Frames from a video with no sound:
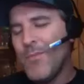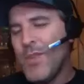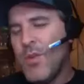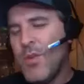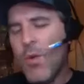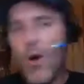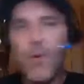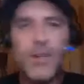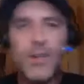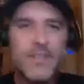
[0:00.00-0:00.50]

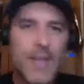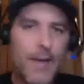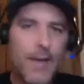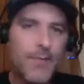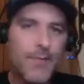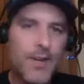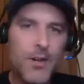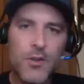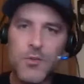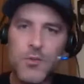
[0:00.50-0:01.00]
always have
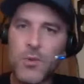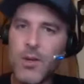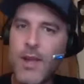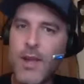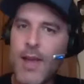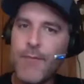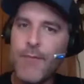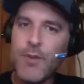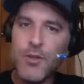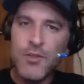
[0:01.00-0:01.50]
years where you have your
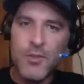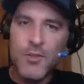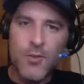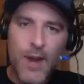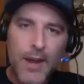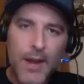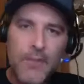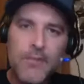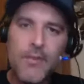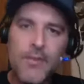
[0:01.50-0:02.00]

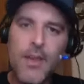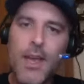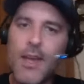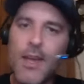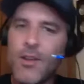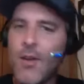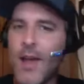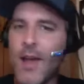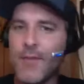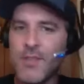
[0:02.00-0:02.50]
strengths and you
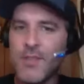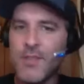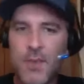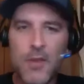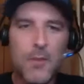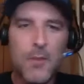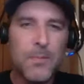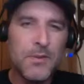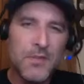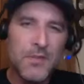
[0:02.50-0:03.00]
have some other
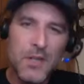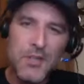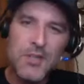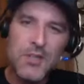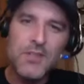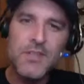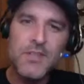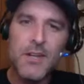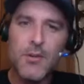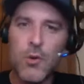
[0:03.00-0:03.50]
positions that
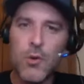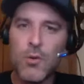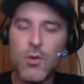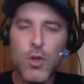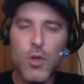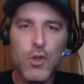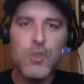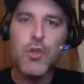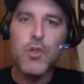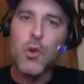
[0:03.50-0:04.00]
don't look
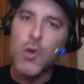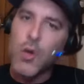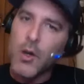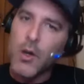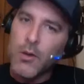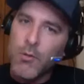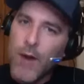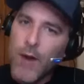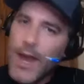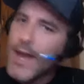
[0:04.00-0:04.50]
so good,
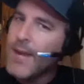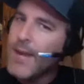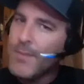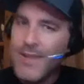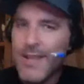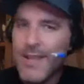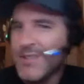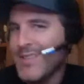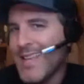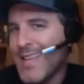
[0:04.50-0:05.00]
right? I mean, that,
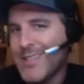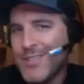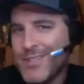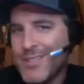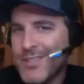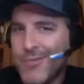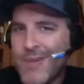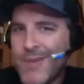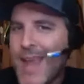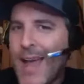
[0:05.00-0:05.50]
that's just the
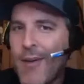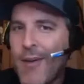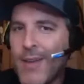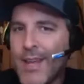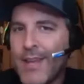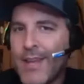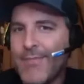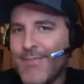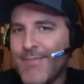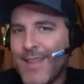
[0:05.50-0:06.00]
reality.
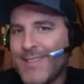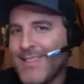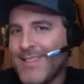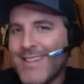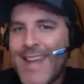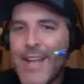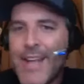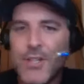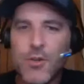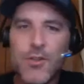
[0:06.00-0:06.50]
That's the
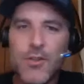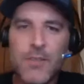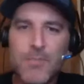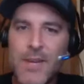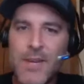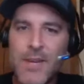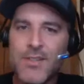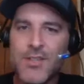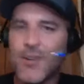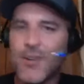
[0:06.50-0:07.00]
nature of the
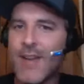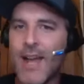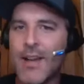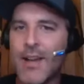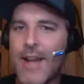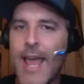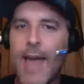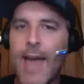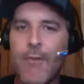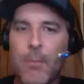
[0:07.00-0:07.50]
beast. You're not going to
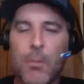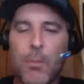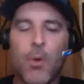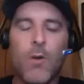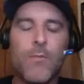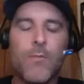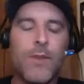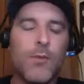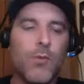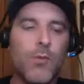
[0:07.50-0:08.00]
have a
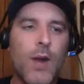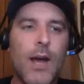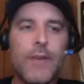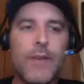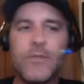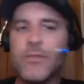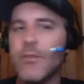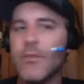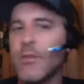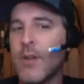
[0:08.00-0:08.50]
perfect
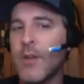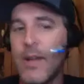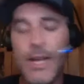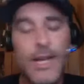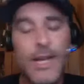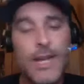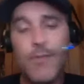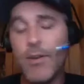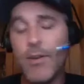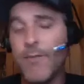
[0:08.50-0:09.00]
roster,
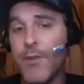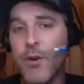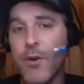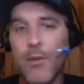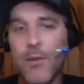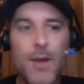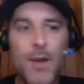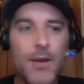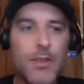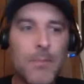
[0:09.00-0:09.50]
even if you're
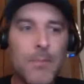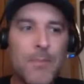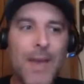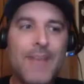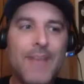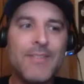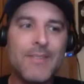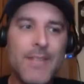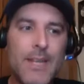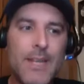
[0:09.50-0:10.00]
among the best
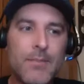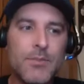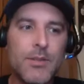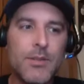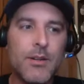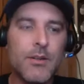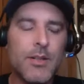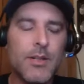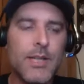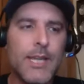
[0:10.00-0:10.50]
teams in the
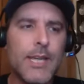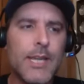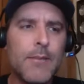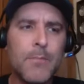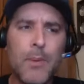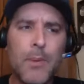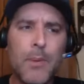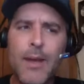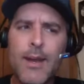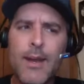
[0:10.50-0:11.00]
league.
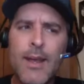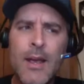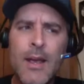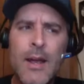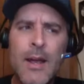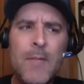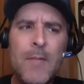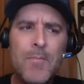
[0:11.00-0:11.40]
But yeah,